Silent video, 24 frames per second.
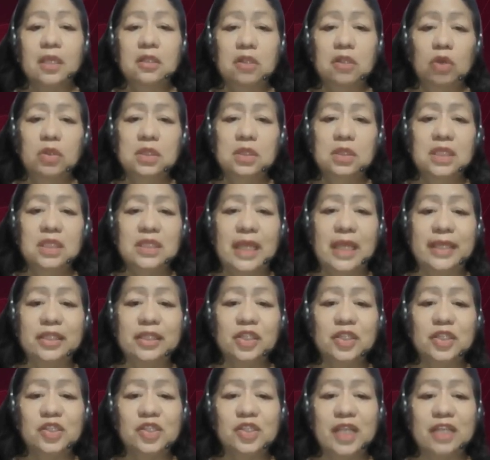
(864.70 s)
Note that
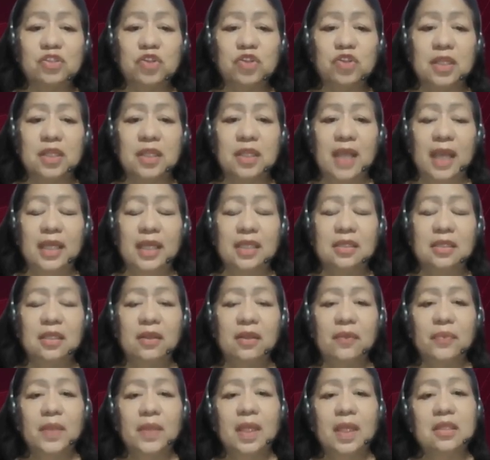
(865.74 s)
under Section 9,
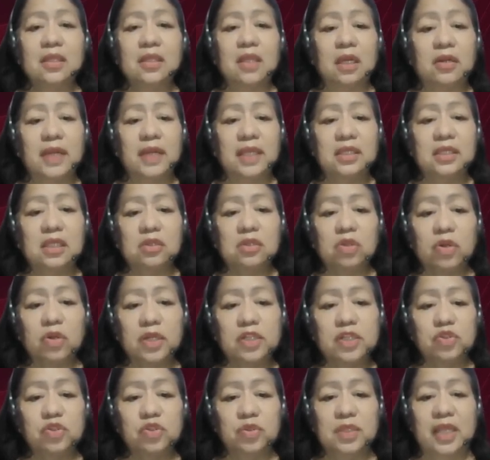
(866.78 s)
the
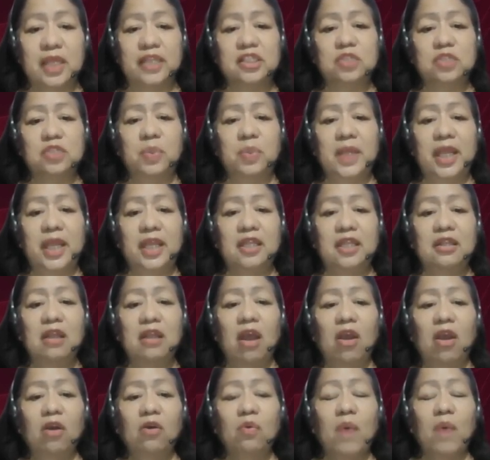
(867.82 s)
creditor should explain
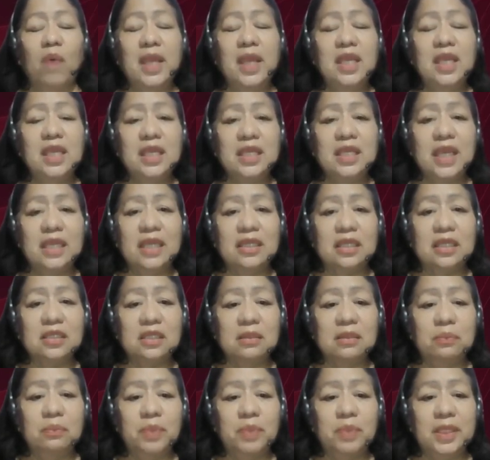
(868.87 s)
why he cannot
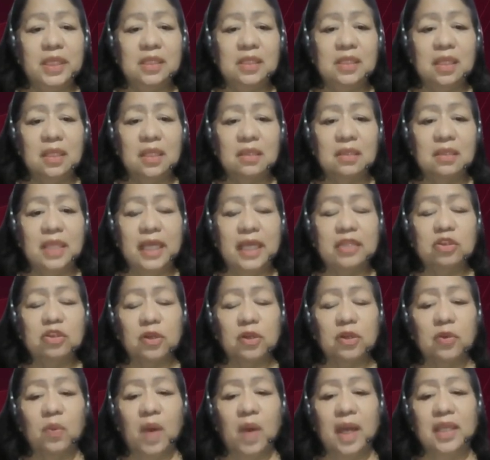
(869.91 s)
implead
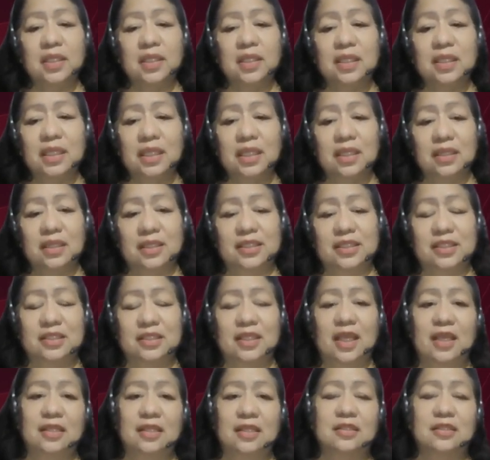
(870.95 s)
Debtor 1 in this
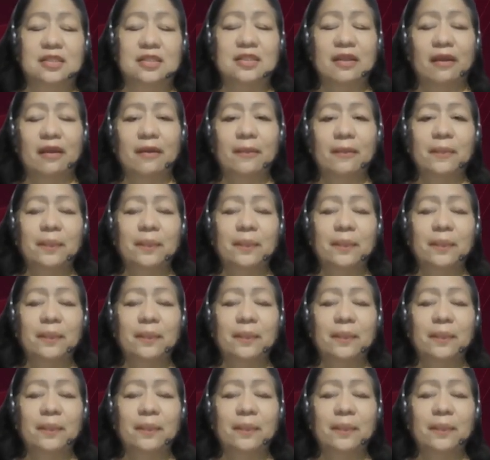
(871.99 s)
case.